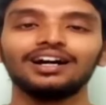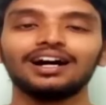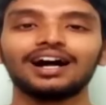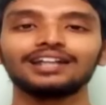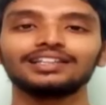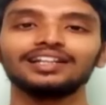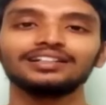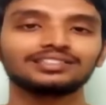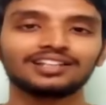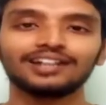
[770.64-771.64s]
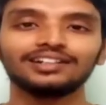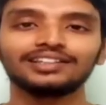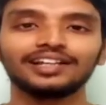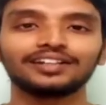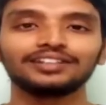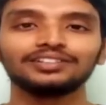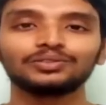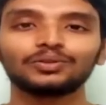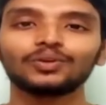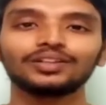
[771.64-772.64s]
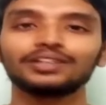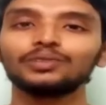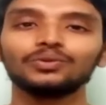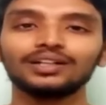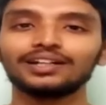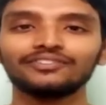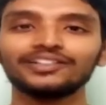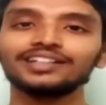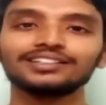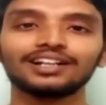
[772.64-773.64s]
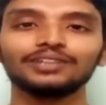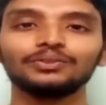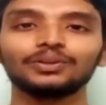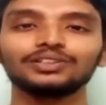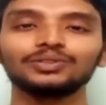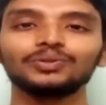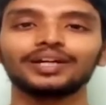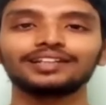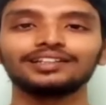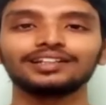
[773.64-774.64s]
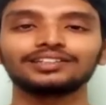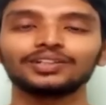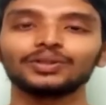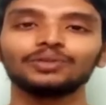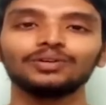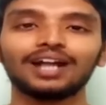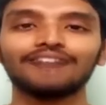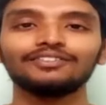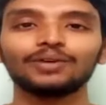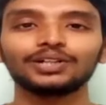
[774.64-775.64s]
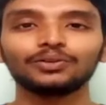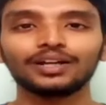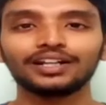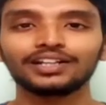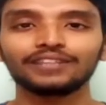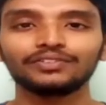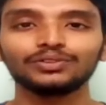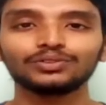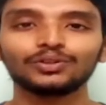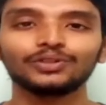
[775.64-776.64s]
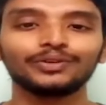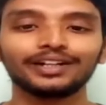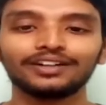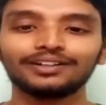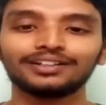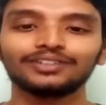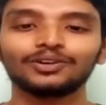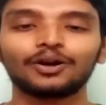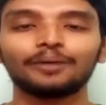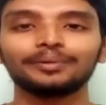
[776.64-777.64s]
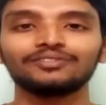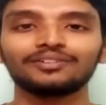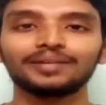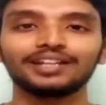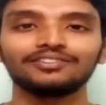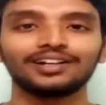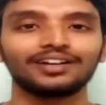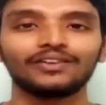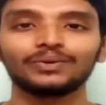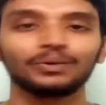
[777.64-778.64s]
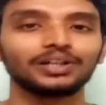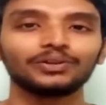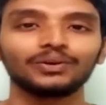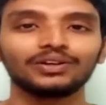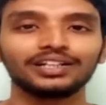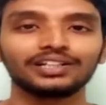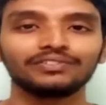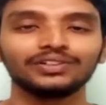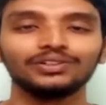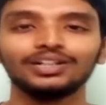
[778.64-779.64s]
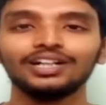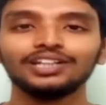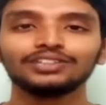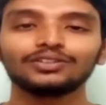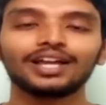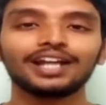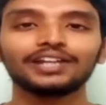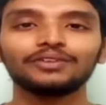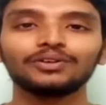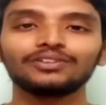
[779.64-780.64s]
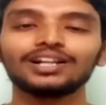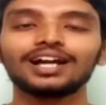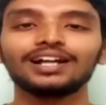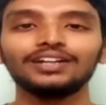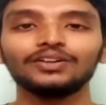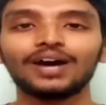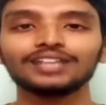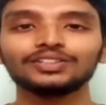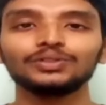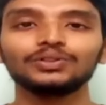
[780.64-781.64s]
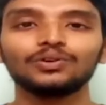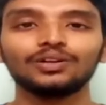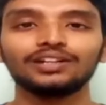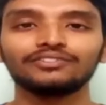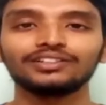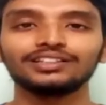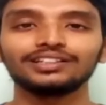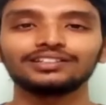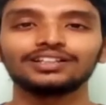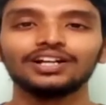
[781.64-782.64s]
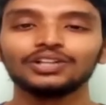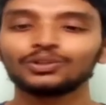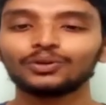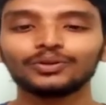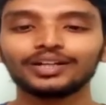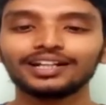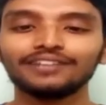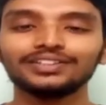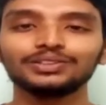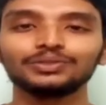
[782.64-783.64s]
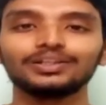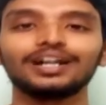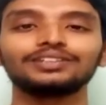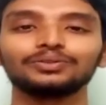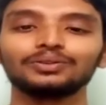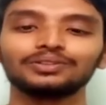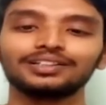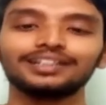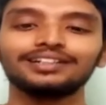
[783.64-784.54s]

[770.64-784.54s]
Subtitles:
and they struggle there. So you will definitely struggle once you get there. So you will have a one-to-one interview, so you cannot copy from anywhere on one-to-one interview. So the interviewer will ask you to code different things, so you can never do that. So it